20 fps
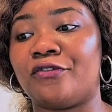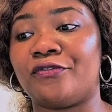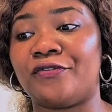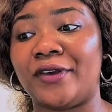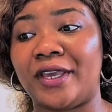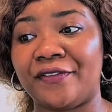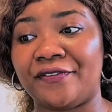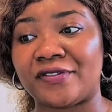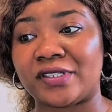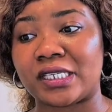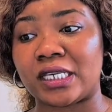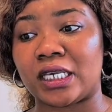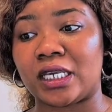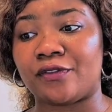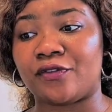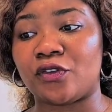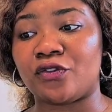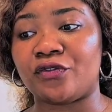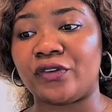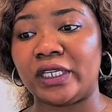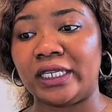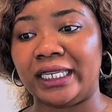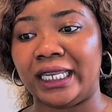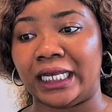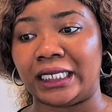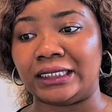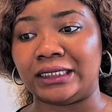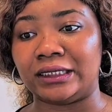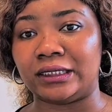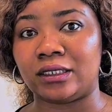'50 for
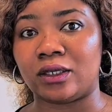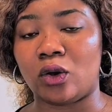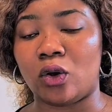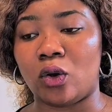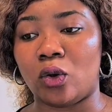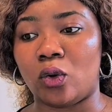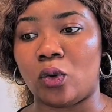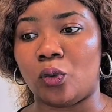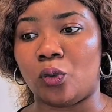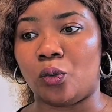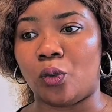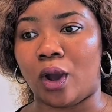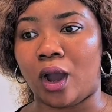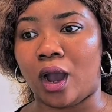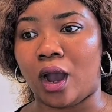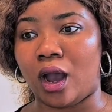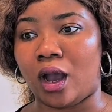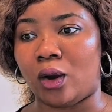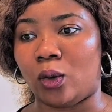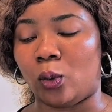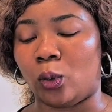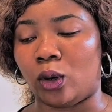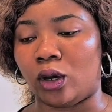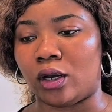Finland? Oh, wow.